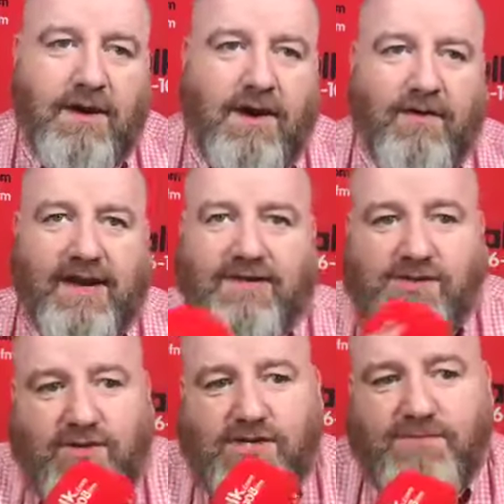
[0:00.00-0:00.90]
Alright,
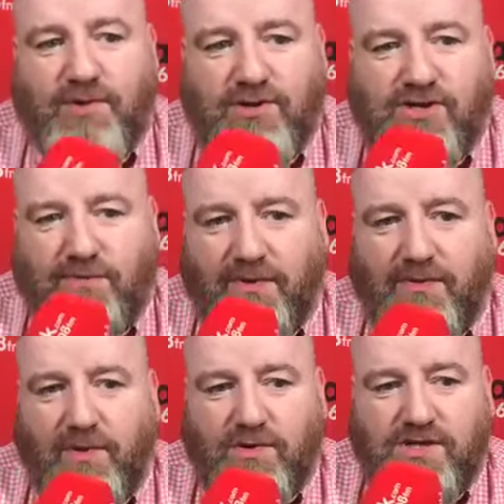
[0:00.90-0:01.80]
so to spruce up a
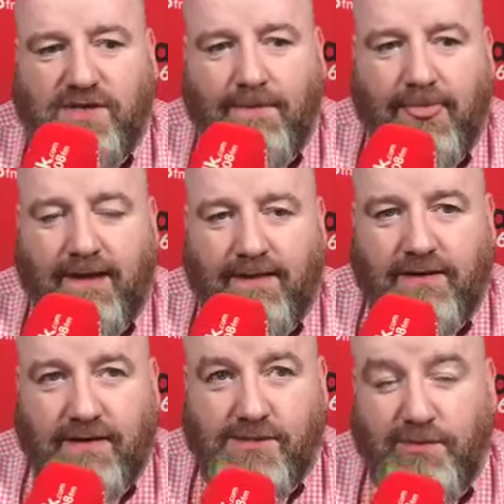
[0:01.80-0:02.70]
roast,
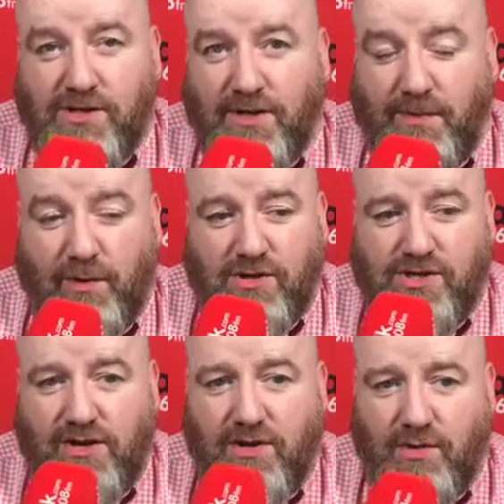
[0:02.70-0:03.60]

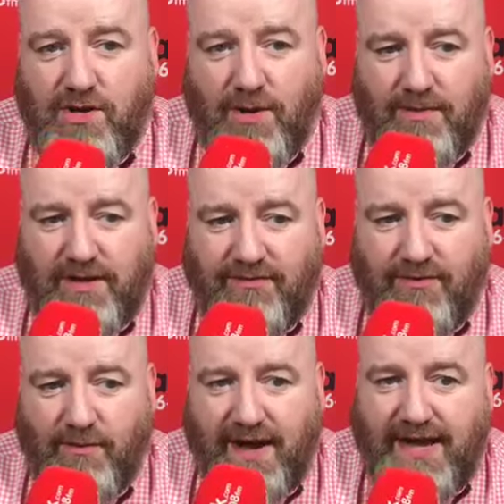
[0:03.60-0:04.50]
you can go a couple of
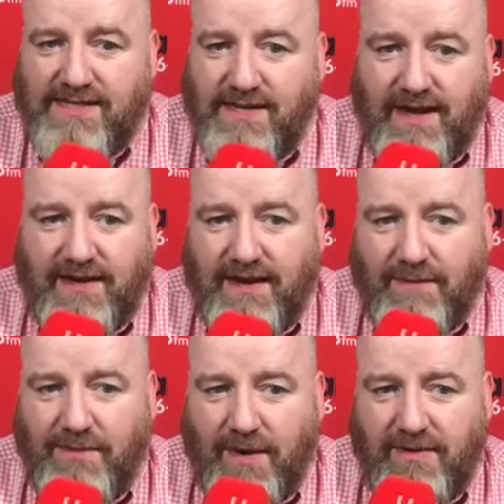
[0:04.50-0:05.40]
different ways,
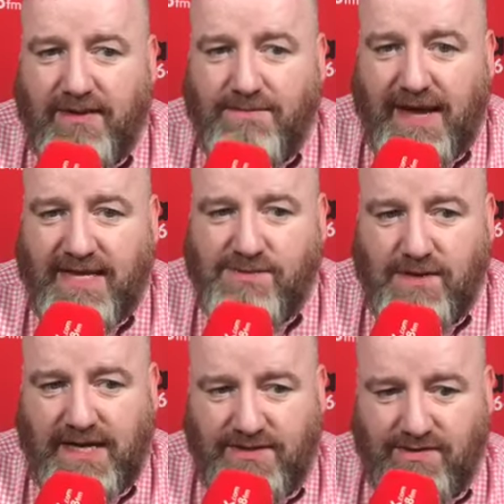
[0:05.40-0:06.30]
and probably the best
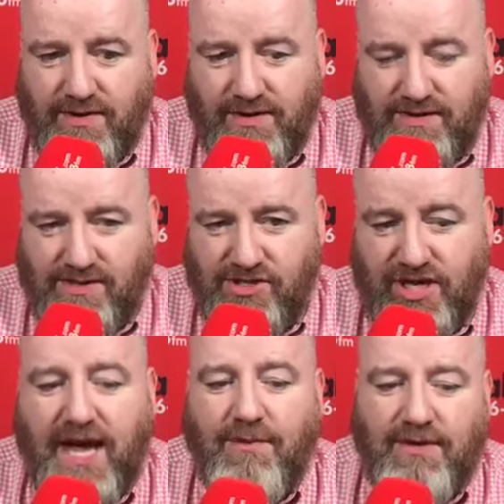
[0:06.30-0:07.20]
way of doing it is, because you
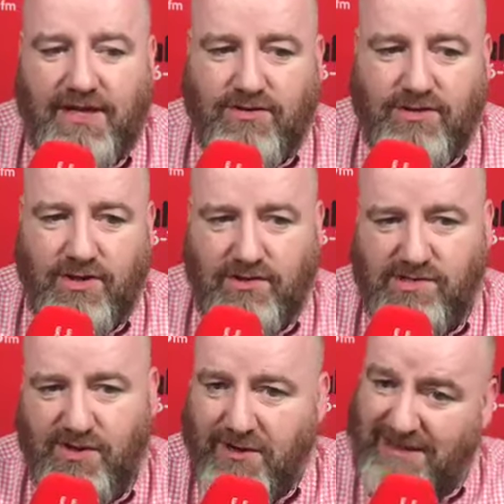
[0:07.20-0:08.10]
can't really do tons
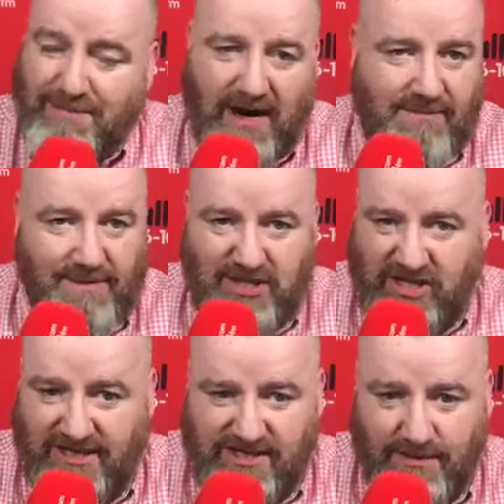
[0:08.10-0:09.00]
of the meat, bar maybe
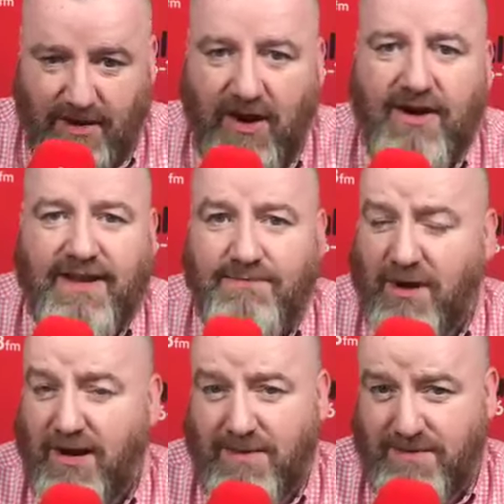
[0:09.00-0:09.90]
changing the marinade,
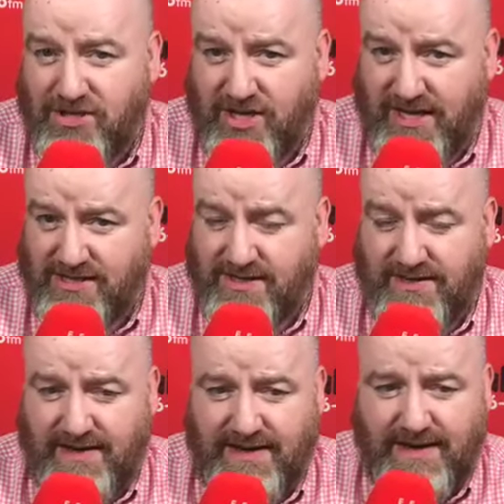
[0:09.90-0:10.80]
bar maybe changing
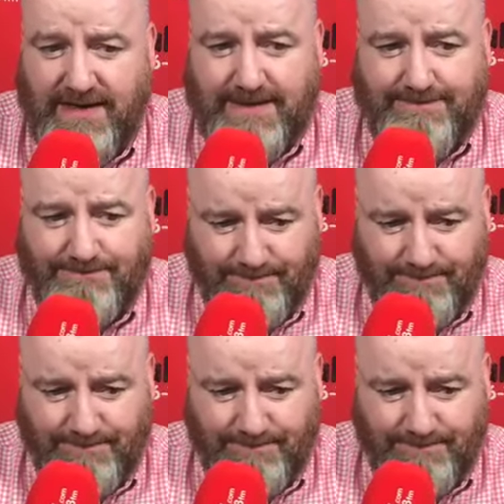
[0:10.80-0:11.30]
the,